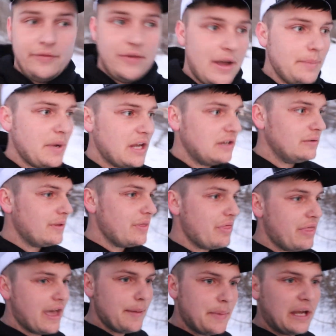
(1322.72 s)
If I'm not doing
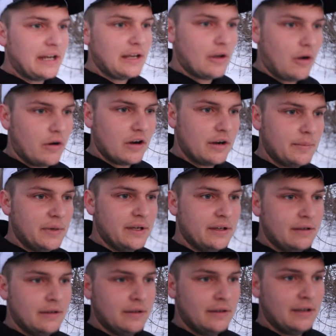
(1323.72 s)
them any harm
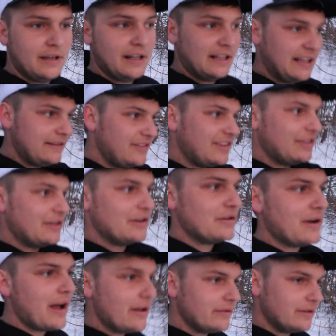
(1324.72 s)
and leaving their
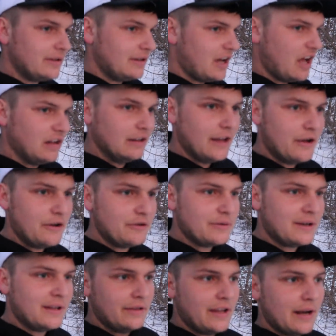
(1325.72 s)
ground
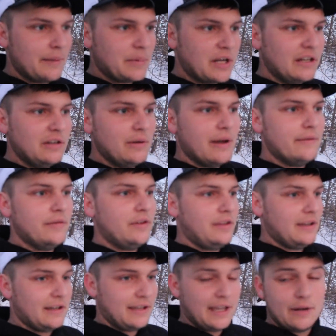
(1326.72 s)
alone, then I'm gonna do
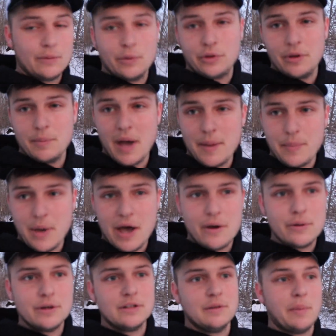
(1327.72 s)
everything I can within my
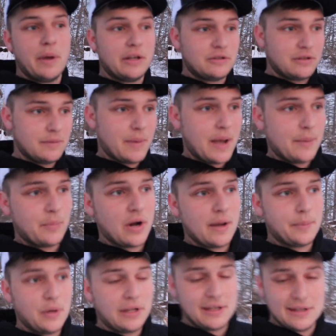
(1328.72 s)
power to make sure that my
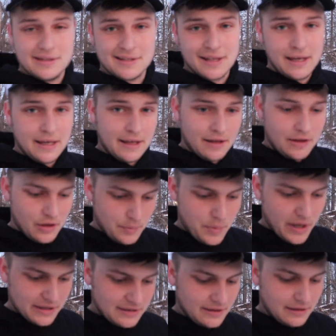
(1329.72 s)
property is the
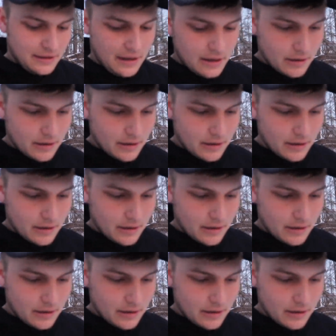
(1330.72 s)
best in the